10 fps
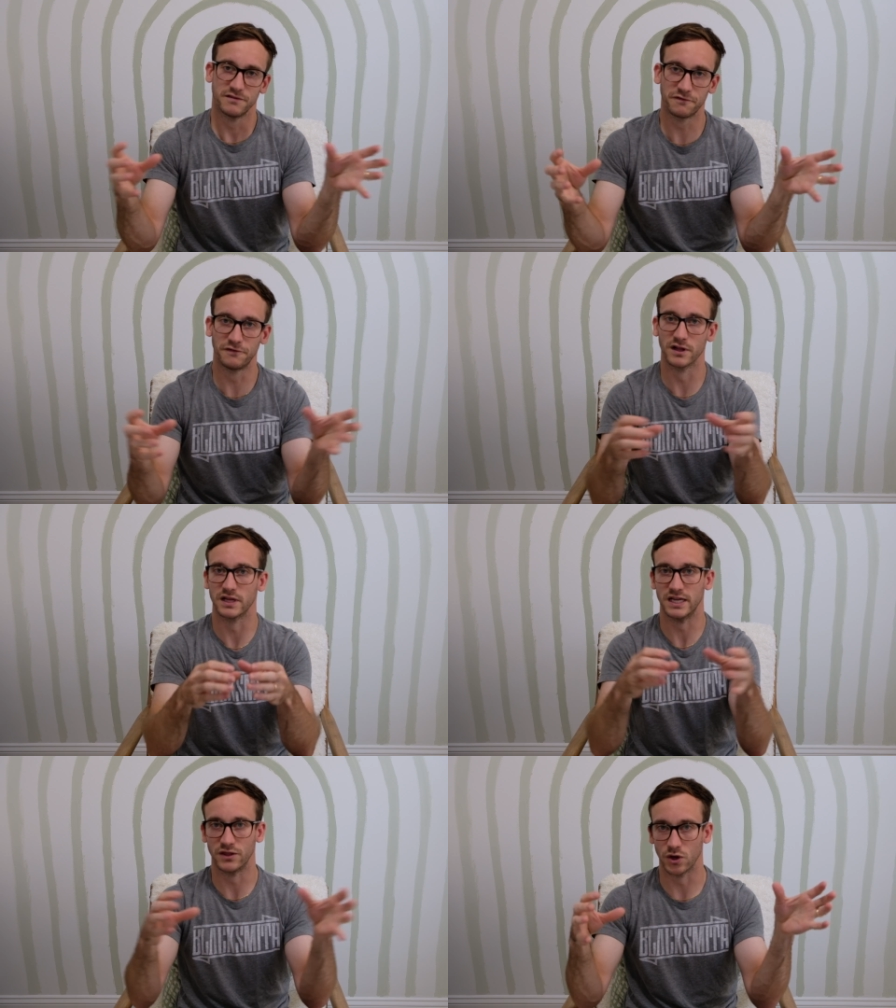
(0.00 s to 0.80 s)
fill
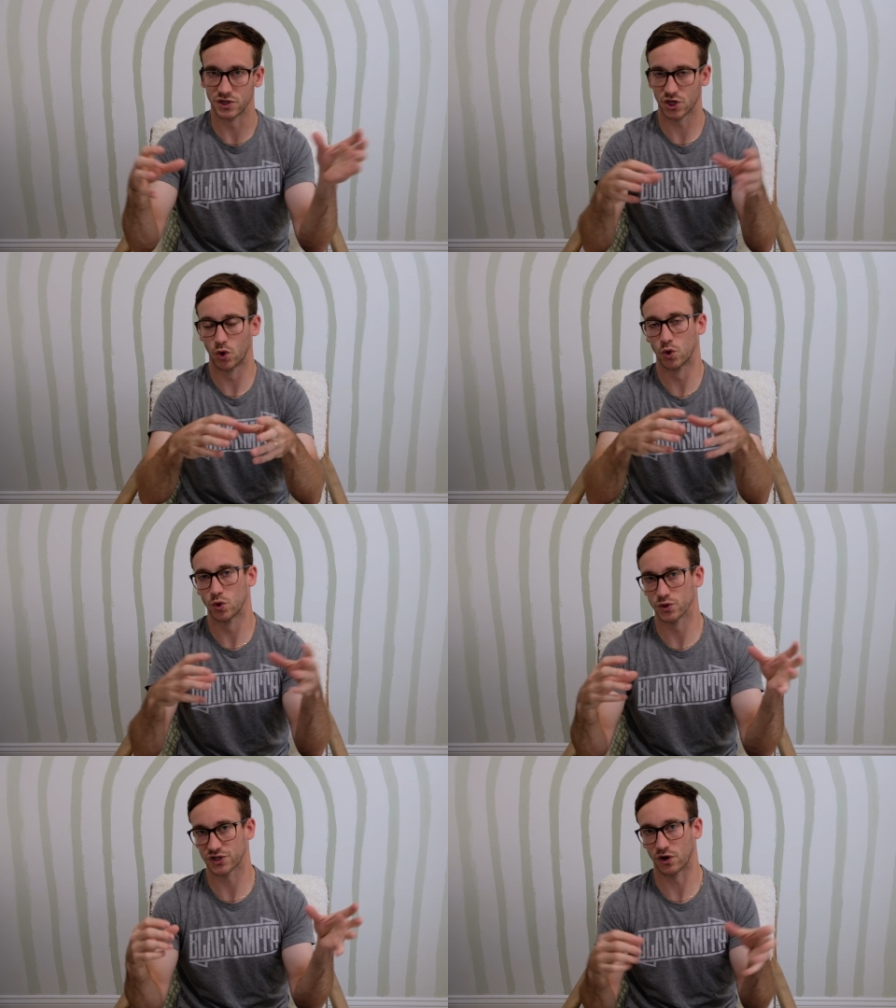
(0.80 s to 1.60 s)
in those
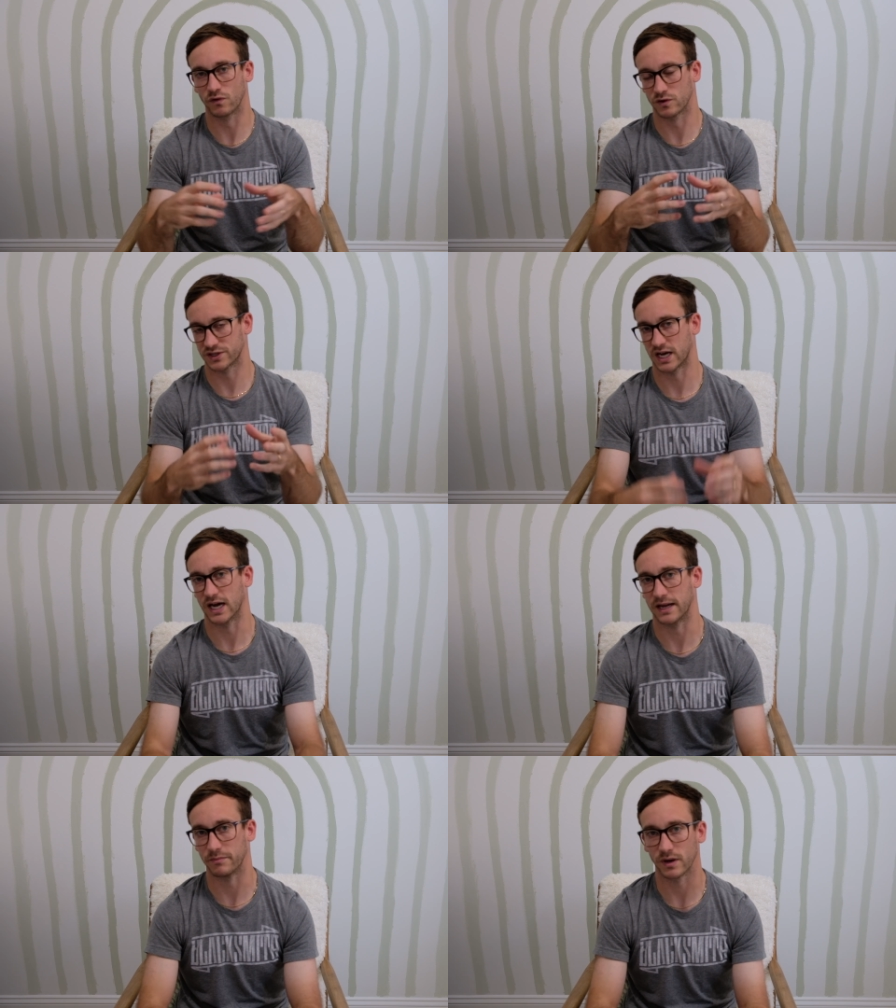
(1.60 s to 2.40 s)
holes over time.